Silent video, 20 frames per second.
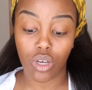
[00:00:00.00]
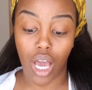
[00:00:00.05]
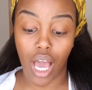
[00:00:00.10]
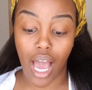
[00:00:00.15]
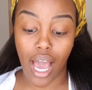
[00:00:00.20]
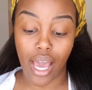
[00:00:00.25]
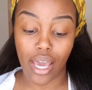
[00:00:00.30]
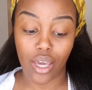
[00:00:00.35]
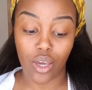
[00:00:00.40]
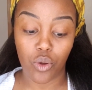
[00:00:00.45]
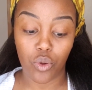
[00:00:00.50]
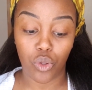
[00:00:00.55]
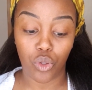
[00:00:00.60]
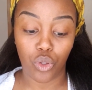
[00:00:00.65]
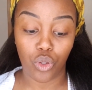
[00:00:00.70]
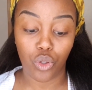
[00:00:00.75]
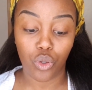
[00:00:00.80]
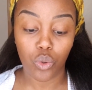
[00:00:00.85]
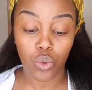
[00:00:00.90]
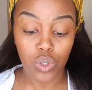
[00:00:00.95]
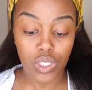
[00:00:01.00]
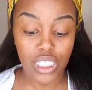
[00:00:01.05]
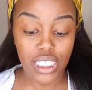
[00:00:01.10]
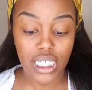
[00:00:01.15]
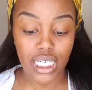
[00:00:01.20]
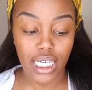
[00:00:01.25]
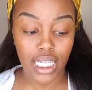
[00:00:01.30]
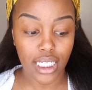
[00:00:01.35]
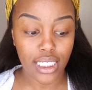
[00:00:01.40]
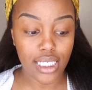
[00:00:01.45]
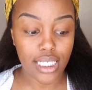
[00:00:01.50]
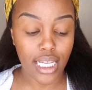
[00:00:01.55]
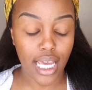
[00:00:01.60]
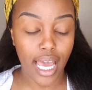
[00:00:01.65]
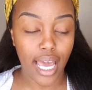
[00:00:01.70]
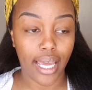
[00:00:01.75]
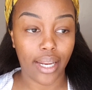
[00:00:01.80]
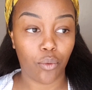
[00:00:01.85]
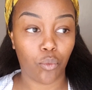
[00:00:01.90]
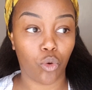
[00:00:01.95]
I used it
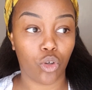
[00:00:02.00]
and